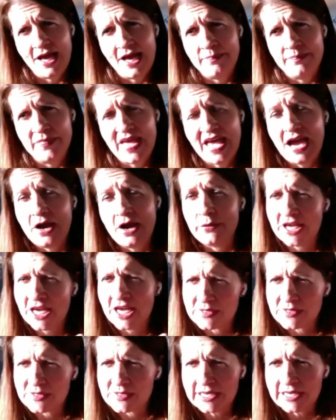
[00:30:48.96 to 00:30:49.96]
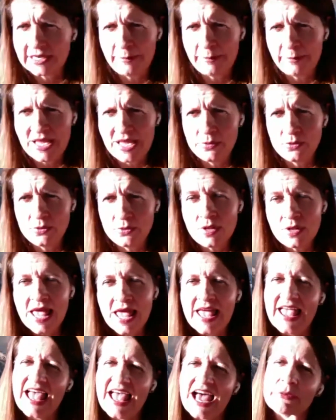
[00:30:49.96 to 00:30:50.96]
how we upskill our
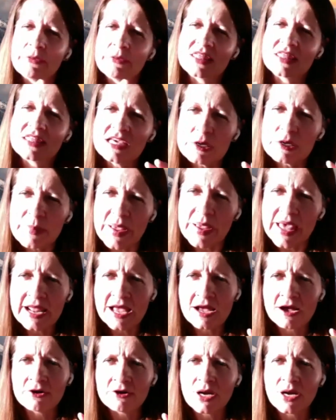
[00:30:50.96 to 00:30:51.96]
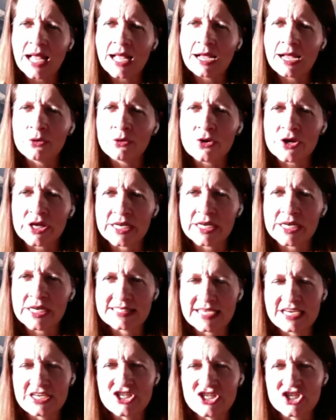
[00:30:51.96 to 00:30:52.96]
people, how we think about our
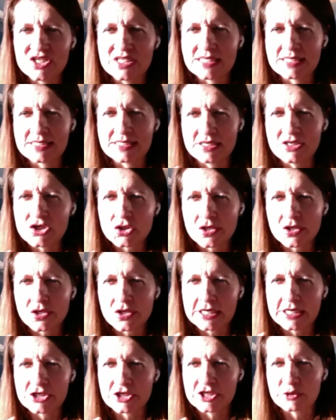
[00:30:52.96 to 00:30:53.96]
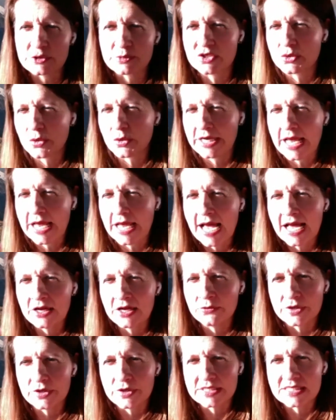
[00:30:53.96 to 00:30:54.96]
organizations as interactions between
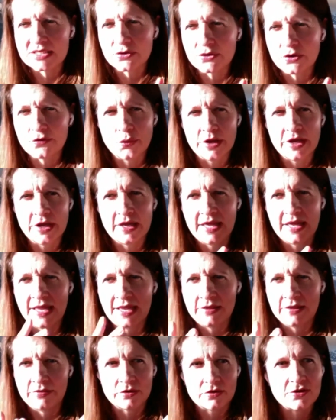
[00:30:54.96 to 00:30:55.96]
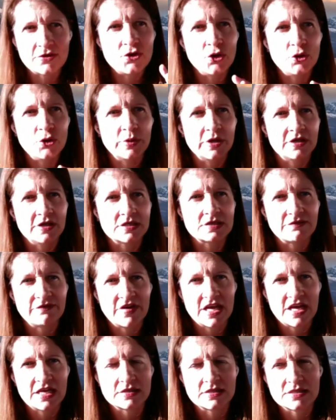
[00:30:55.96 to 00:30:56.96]
hardware, software, and the human
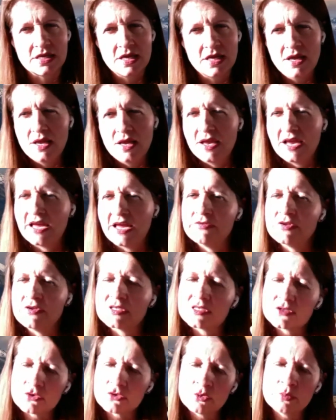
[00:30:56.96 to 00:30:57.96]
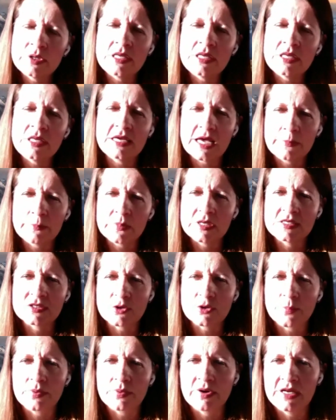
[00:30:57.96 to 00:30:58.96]
interface. And there's so many
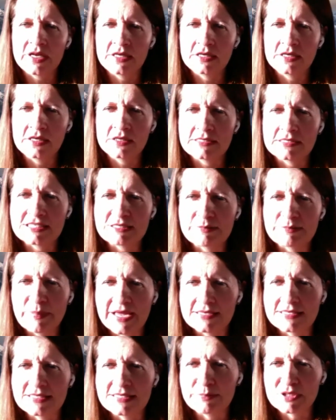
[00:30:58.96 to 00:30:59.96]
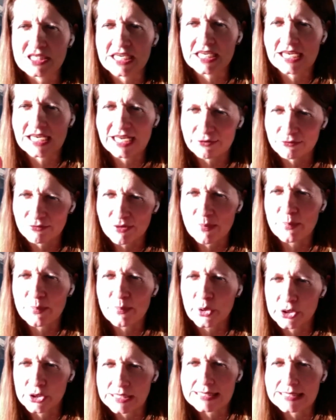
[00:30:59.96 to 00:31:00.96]
companies operating in this space, particularly the
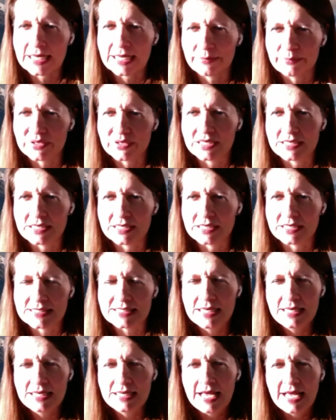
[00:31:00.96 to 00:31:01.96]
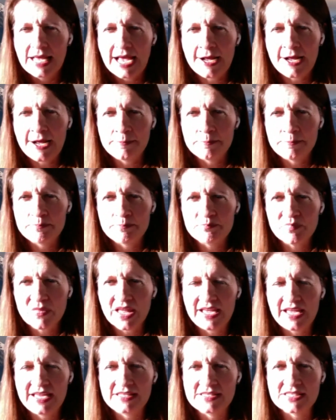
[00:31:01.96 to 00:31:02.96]
robotics companies.
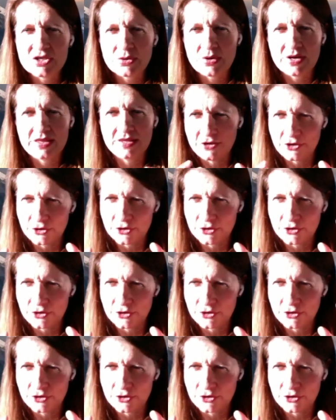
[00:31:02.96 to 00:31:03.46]
And so I